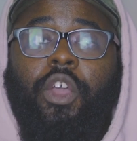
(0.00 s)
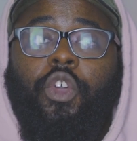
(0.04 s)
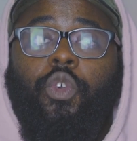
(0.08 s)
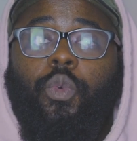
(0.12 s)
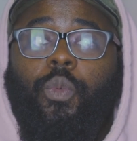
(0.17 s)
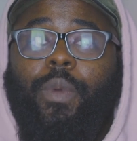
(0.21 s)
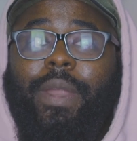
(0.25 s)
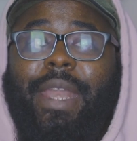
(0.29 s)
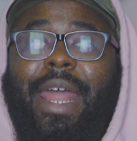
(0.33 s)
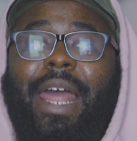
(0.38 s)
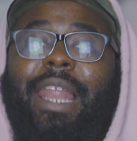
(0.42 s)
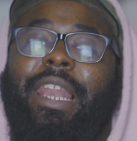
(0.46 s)

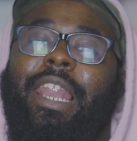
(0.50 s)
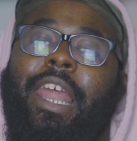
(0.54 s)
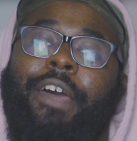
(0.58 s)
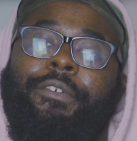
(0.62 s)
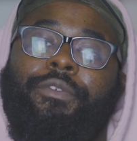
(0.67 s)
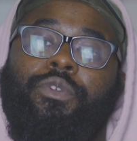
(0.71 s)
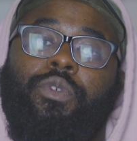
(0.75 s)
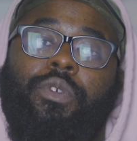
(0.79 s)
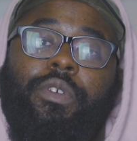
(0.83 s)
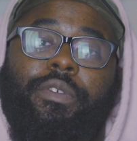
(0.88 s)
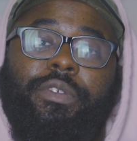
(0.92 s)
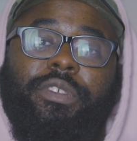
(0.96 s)
When that
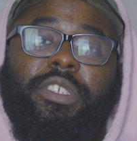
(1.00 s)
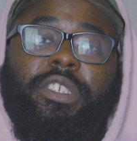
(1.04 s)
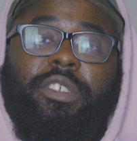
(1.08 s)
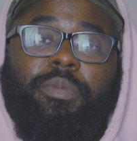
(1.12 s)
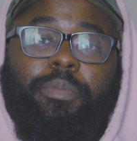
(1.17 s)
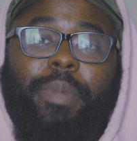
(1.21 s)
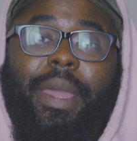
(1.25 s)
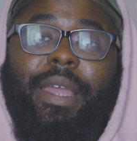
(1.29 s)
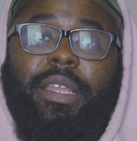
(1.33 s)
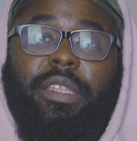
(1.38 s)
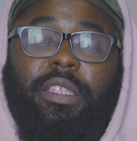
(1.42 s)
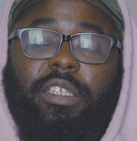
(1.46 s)
level of
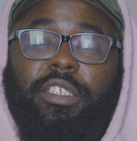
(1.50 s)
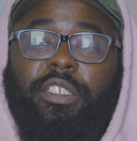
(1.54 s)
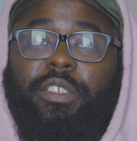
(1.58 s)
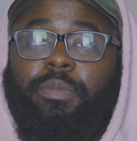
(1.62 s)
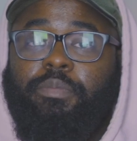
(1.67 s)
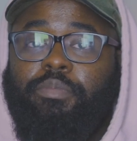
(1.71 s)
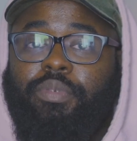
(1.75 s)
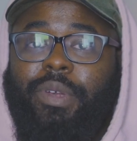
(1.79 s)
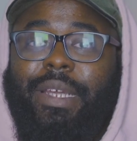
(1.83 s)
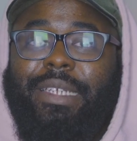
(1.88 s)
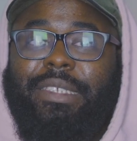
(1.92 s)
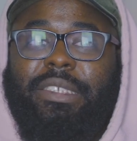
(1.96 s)
respect is
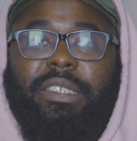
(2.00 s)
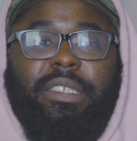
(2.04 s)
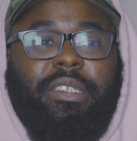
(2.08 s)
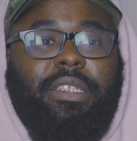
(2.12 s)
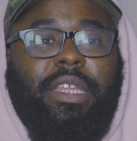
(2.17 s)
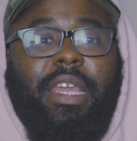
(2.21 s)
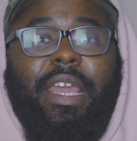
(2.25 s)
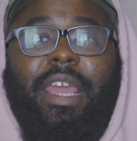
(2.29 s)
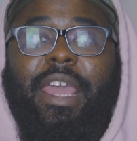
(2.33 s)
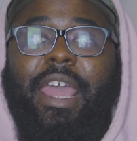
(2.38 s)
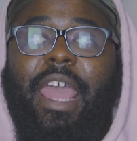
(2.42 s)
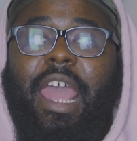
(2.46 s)
present,
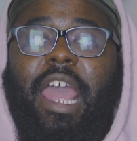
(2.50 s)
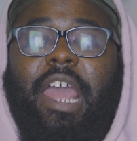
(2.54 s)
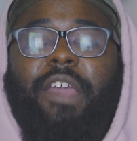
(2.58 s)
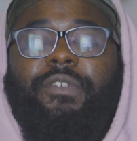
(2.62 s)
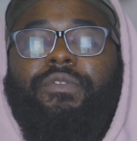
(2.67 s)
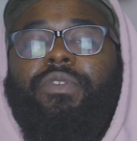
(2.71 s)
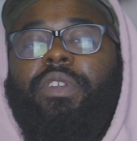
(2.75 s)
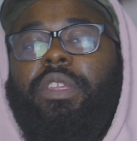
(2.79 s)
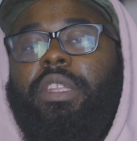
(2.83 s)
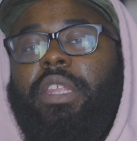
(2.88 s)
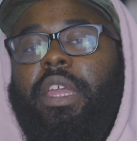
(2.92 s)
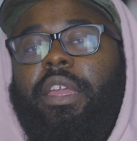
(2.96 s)

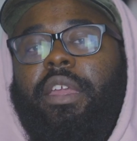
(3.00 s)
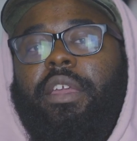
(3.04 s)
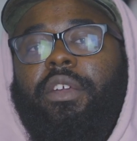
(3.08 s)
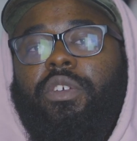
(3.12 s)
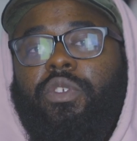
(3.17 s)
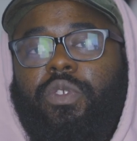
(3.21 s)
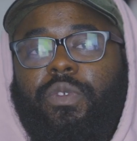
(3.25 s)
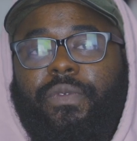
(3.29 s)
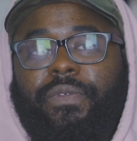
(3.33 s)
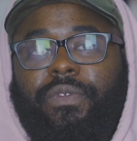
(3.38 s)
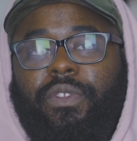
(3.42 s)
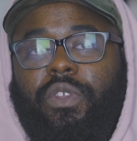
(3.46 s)
everything
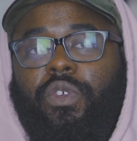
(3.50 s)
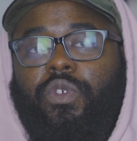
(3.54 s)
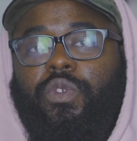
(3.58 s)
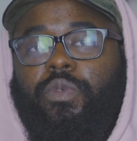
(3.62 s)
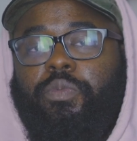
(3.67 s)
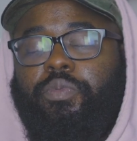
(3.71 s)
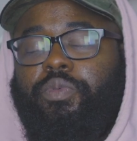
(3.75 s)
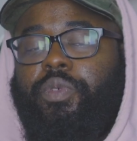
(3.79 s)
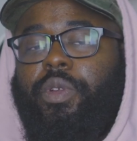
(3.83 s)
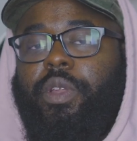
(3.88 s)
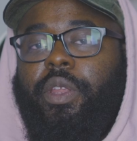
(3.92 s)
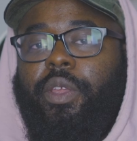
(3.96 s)
else flows
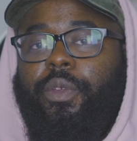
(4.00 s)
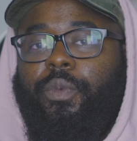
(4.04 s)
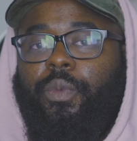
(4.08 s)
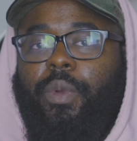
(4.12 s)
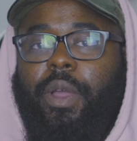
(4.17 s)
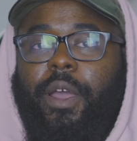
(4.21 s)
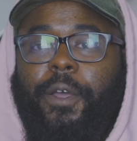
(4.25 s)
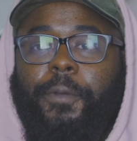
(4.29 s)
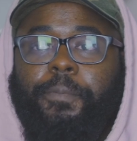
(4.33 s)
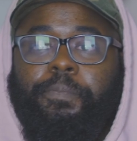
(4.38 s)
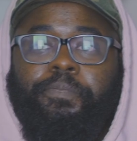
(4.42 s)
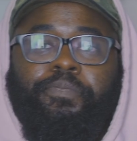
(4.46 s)
pretty
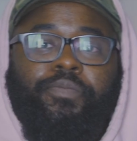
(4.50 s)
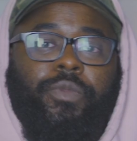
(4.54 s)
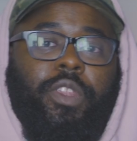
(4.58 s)
well.